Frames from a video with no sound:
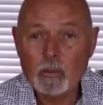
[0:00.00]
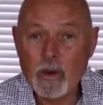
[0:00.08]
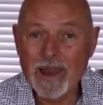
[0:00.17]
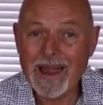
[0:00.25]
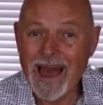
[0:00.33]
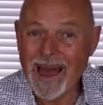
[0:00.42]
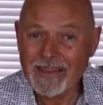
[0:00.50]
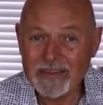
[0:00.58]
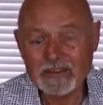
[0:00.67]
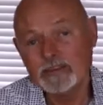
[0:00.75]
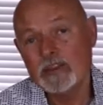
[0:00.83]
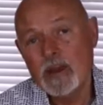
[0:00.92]
while
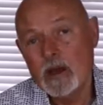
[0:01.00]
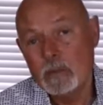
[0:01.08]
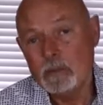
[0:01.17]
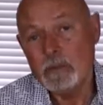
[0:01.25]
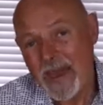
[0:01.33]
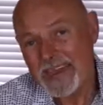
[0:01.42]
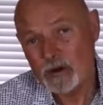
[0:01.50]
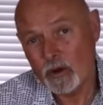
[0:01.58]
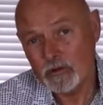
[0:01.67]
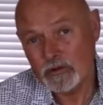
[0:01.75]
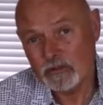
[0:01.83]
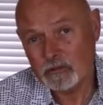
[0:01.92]
others may
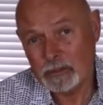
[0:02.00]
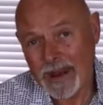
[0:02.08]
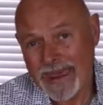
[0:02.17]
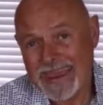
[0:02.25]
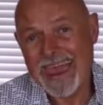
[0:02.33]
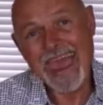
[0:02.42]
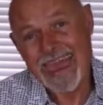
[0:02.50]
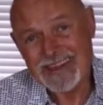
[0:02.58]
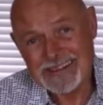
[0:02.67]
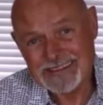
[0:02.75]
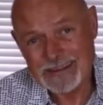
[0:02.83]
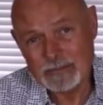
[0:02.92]
not display
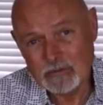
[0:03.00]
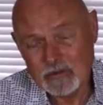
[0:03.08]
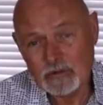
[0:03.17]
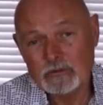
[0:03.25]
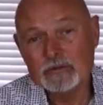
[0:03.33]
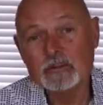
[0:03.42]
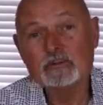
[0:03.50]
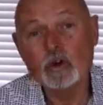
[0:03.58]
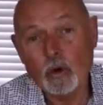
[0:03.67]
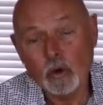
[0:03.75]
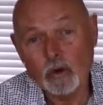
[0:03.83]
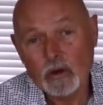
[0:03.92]
any symptoms at
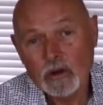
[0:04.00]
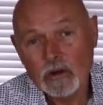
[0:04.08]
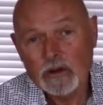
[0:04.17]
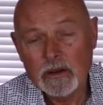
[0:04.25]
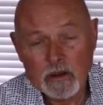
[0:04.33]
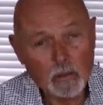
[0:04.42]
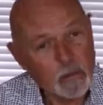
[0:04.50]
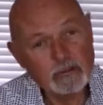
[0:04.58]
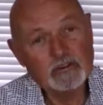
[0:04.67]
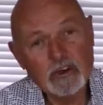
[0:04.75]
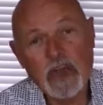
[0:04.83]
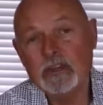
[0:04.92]
all, in
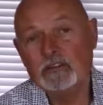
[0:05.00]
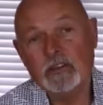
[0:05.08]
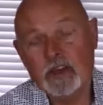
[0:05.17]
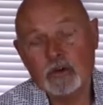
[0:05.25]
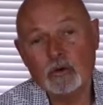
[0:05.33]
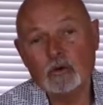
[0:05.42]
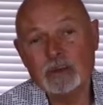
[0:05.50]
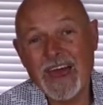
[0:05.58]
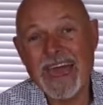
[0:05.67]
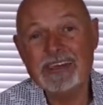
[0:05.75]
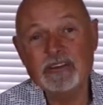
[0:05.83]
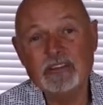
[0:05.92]
which case they're called
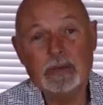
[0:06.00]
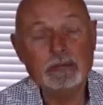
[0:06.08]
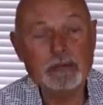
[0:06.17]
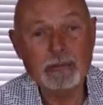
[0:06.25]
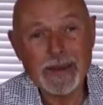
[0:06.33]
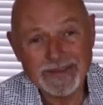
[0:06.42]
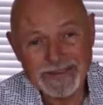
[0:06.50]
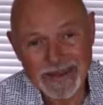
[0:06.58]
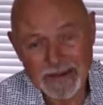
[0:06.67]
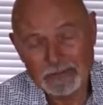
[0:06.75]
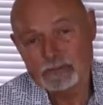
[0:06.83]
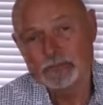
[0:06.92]

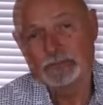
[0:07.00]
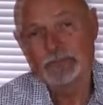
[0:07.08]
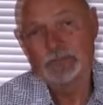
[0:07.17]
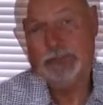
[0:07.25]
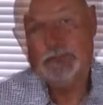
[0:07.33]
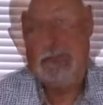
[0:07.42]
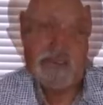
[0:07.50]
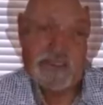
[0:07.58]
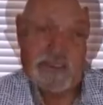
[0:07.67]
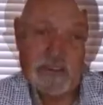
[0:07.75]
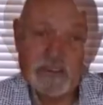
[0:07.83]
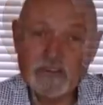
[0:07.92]
asymptomatic. Now, for
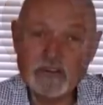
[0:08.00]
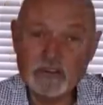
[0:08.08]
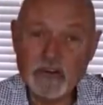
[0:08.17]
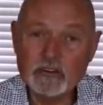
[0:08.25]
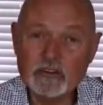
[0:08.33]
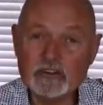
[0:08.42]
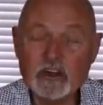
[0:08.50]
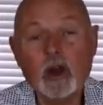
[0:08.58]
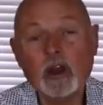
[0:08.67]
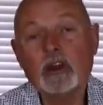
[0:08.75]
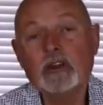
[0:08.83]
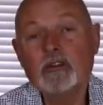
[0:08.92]
instance,
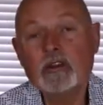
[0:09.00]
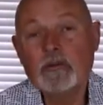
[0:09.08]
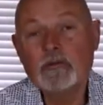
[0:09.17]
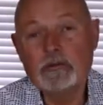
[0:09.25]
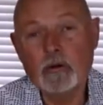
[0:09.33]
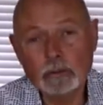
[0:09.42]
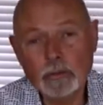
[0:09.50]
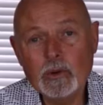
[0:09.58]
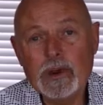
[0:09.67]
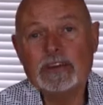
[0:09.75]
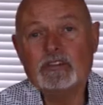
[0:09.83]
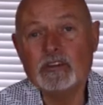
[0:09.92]
Scotland football
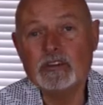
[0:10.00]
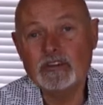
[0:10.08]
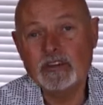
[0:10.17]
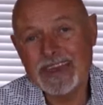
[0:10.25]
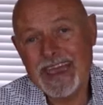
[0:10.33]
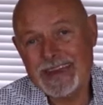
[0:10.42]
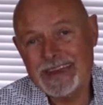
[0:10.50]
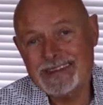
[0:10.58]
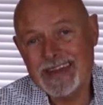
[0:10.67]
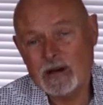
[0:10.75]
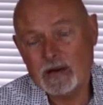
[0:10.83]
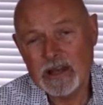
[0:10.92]
legend Sir Kenny
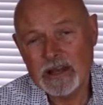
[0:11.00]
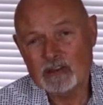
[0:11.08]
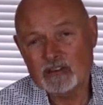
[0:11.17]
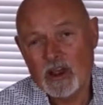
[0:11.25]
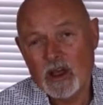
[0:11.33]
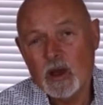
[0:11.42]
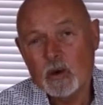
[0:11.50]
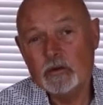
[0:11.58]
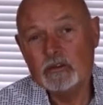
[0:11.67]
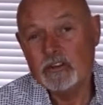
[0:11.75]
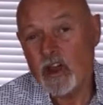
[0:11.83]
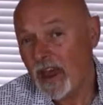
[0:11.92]
Dalglish
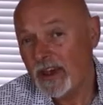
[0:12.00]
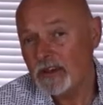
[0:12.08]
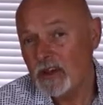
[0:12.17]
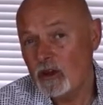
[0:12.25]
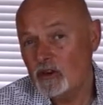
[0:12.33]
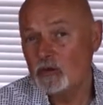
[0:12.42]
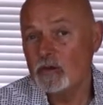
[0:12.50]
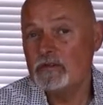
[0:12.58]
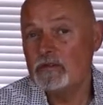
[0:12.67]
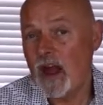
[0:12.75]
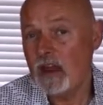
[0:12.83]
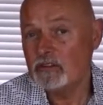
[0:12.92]
was diagnosed with the
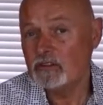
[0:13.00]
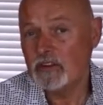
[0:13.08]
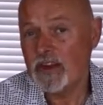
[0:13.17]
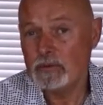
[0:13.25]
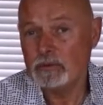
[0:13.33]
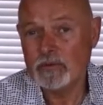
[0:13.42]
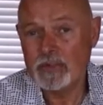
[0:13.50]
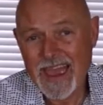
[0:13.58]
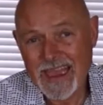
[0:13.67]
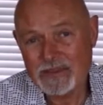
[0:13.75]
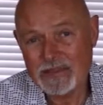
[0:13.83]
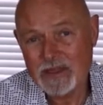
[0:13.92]
virus on April the
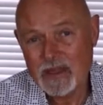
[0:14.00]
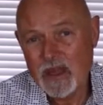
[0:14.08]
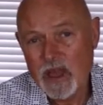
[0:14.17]
8th,